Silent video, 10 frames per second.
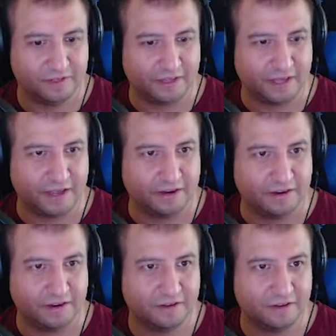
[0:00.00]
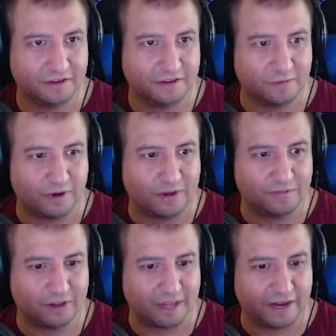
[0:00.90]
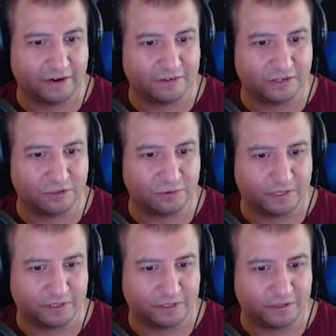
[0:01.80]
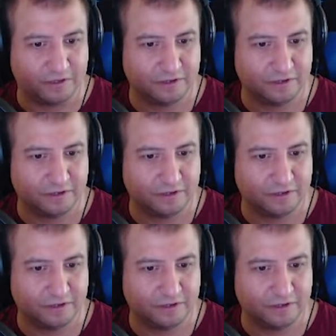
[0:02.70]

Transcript: again, we're having a layer situation.